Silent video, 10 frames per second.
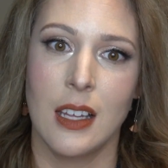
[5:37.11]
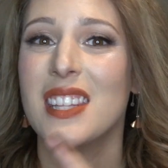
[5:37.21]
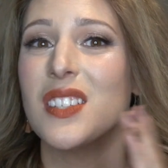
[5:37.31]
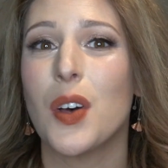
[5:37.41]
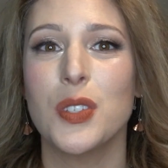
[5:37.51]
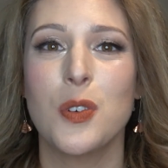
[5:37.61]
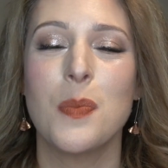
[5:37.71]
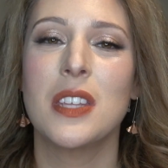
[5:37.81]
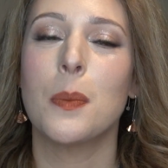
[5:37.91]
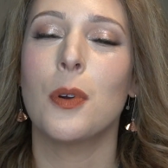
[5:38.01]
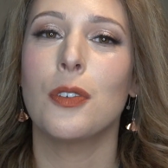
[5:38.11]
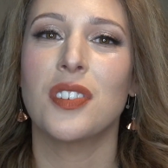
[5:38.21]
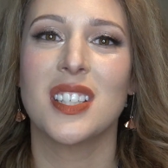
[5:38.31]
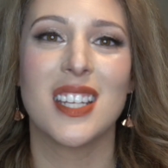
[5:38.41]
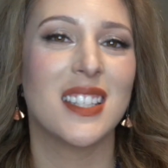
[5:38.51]
These also make the
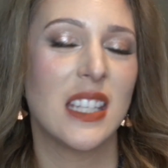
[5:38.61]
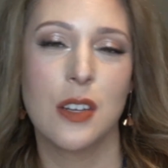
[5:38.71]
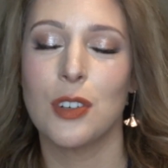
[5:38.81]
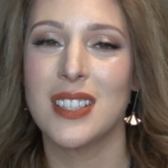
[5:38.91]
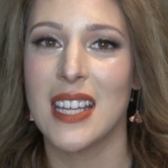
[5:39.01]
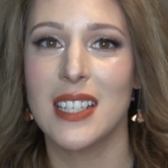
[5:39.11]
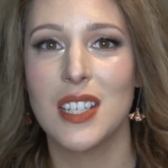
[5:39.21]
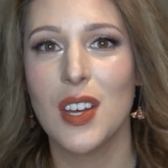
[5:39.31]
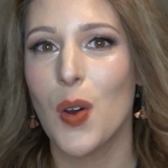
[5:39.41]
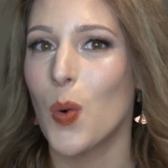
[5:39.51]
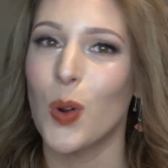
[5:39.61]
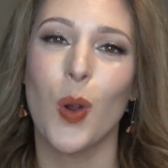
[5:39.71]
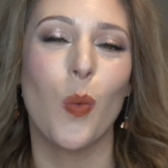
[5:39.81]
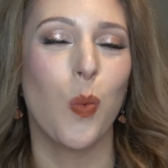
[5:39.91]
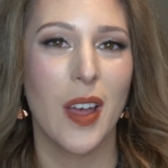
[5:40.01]
perfect Secret Santa
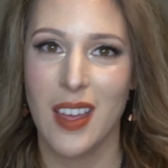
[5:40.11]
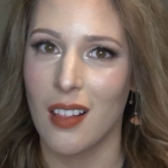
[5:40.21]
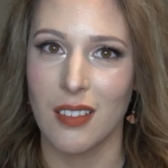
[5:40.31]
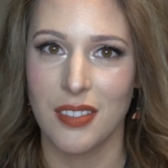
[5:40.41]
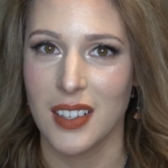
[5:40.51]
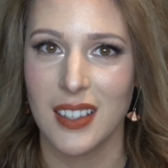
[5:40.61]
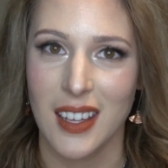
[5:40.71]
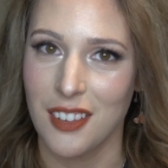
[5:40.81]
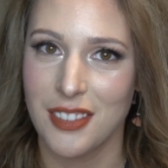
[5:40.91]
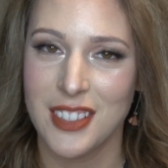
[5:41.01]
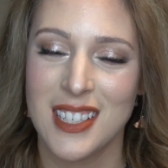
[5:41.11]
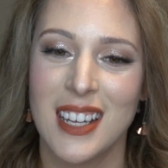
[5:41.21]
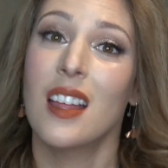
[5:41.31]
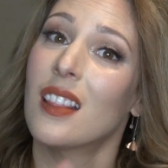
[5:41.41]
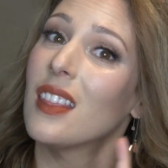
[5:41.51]
or White Elephant gift.
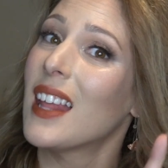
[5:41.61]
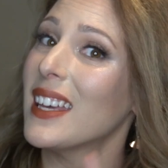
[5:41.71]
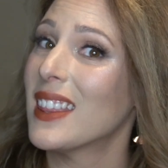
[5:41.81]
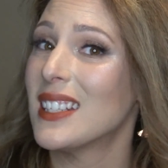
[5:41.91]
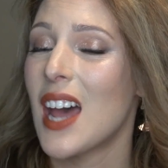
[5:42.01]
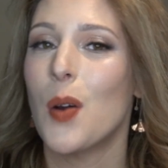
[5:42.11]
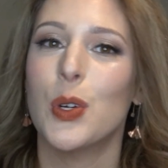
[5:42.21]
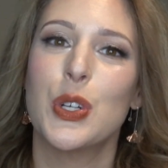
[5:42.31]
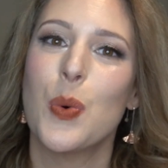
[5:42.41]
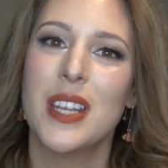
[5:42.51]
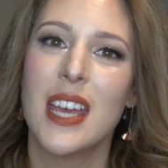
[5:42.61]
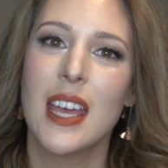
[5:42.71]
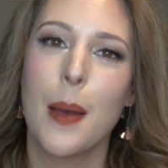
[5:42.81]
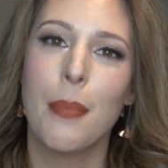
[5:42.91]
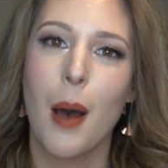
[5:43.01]
Like the Tower
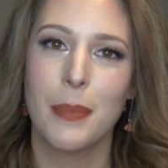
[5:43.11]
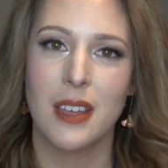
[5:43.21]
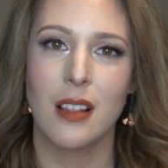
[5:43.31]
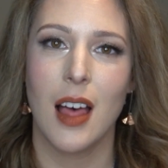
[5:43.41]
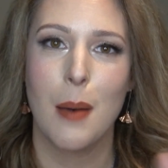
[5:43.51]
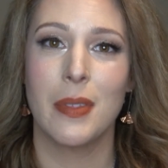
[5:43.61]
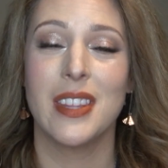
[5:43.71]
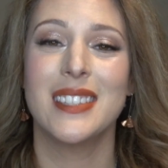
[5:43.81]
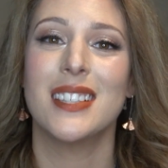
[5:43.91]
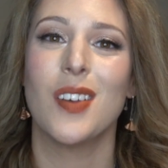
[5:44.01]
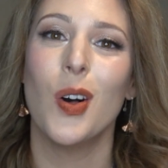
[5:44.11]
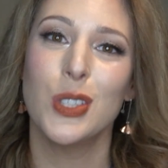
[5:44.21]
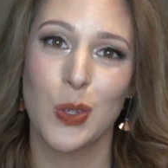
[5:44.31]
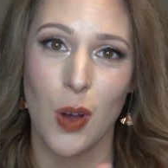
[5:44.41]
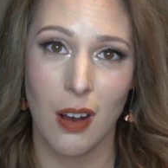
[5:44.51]
28 and Poppi collab, this is
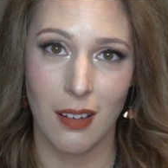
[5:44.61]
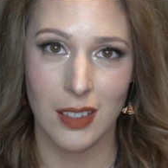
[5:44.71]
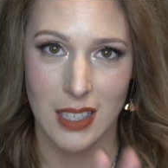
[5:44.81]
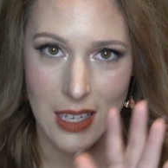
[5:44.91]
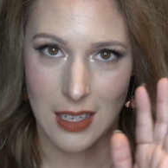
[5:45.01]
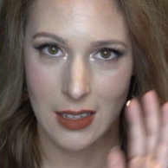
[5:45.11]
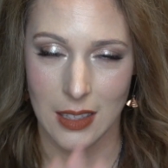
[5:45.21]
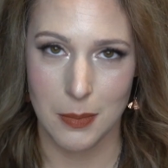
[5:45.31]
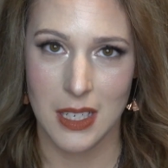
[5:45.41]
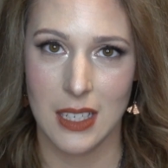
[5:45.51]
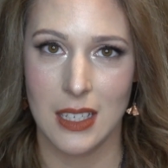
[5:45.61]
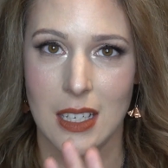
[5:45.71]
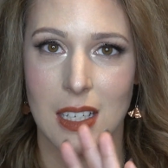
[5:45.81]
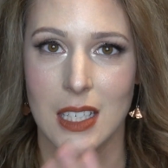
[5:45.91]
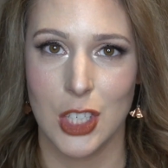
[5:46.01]
also a holiday limited
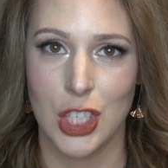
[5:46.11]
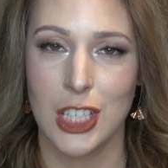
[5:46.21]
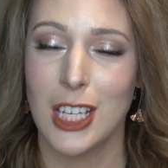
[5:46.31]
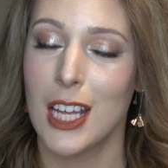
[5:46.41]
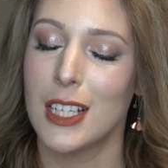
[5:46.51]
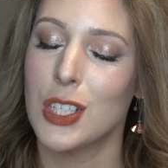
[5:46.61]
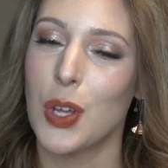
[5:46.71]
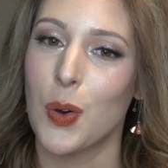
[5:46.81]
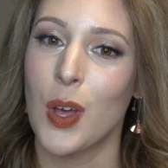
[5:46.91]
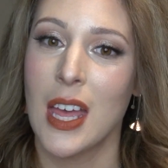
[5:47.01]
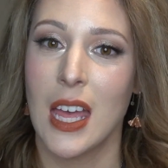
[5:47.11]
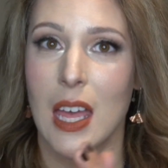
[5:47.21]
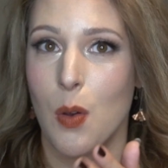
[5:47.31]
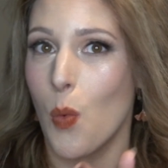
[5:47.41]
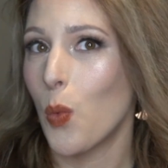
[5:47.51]
edition, so
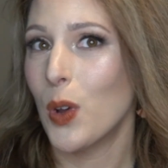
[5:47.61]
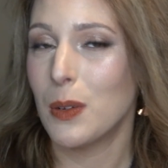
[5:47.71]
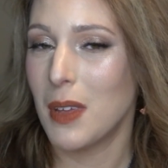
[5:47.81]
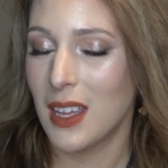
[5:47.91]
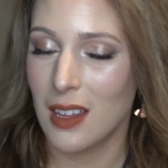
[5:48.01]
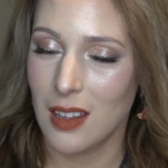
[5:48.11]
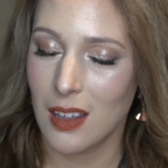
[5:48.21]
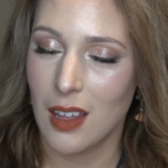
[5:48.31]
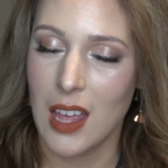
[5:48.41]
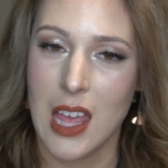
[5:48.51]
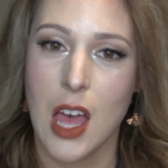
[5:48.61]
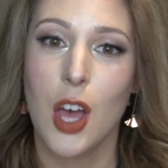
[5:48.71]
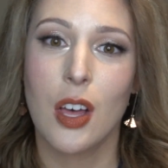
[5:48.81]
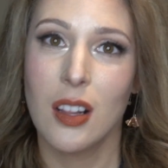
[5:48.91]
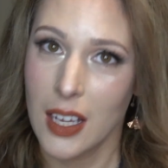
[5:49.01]
it would make it a
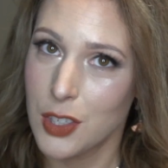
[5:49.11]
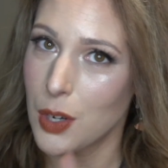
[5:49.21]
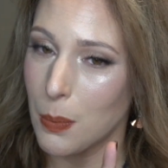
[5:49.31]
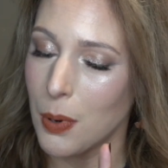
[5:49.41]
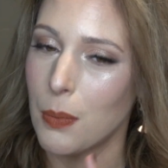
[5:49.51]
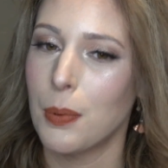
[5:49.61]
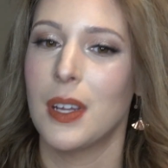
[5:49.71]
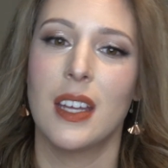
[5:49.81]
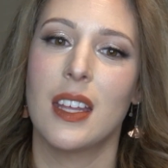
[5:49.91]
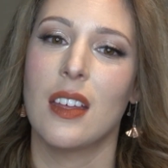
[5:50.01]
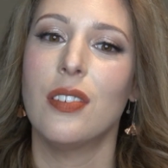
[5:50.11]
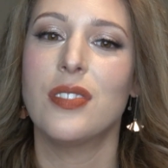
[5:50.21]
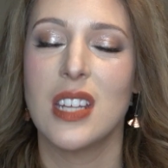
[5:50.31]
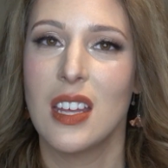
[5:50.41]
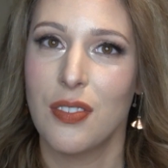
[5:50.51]
collector appropriate
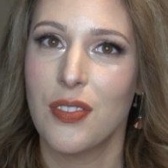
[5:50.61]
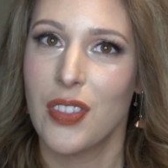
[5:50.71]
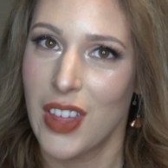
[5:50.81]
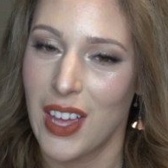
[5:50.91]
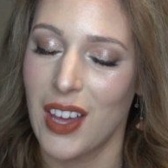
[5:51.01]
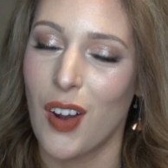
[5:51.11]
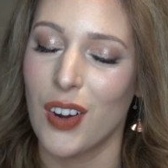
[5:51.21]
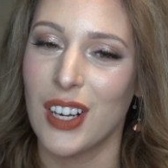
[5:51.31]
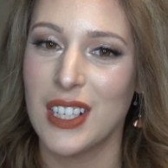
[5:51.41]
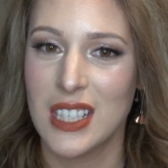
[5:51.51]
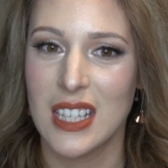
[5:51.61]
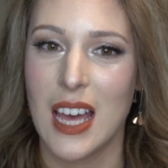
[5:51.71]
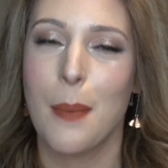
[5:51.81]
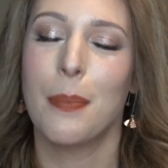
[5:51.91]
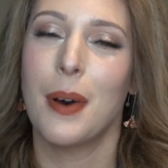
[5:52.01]
gift if they are into
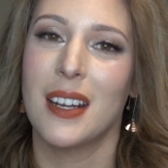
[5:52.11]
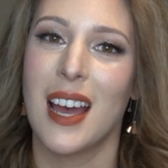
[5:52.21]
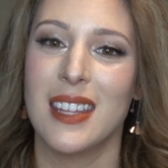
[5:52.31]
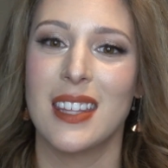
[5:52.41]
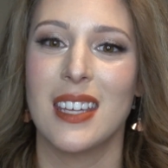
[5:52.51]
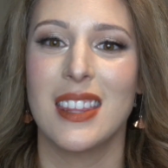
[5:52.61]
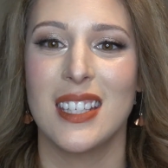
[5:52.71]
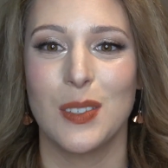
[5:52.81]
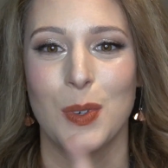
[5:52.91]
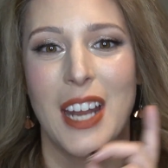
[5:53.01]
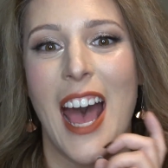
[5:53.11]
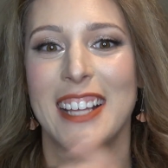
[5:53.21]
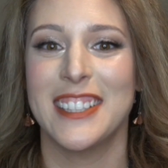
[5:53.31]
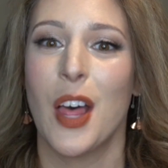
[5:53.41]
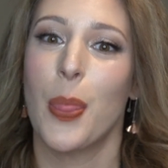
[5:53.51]
that, but I think this one
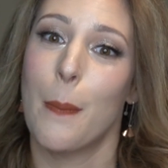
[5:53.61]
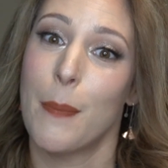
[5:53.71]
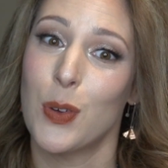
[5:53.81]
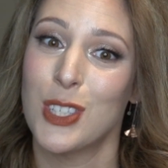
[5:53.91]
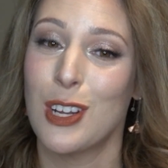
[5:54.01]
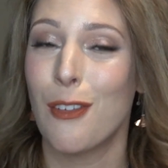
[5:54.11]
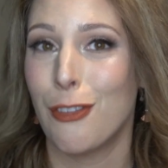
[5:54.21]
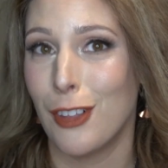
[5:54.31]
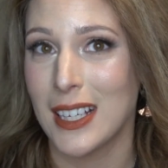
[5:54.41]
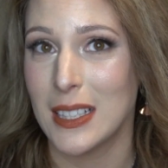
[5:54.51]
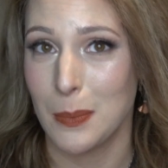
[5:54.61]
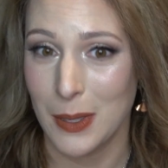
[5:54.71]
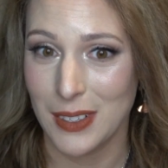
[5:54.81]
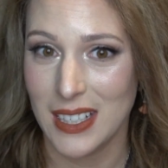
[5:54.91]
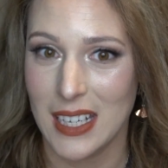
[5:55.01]
has the most
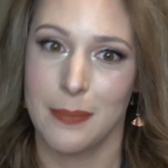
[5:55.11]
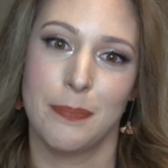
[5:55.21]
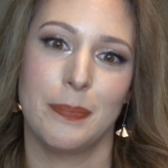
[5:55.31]
flexibility.